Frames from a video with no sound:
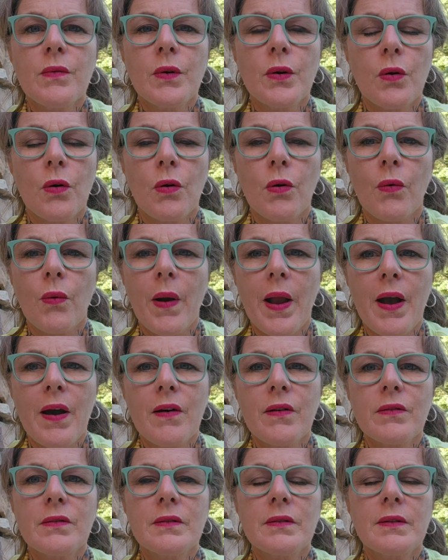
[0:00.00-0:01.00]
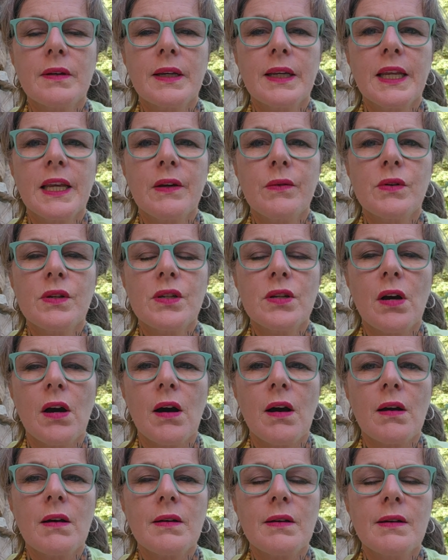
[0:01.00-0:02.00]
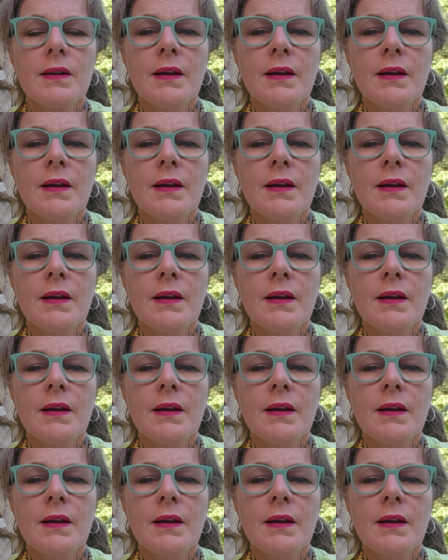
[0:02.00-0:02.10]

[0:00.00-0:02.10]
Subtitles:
would go around and he would talk,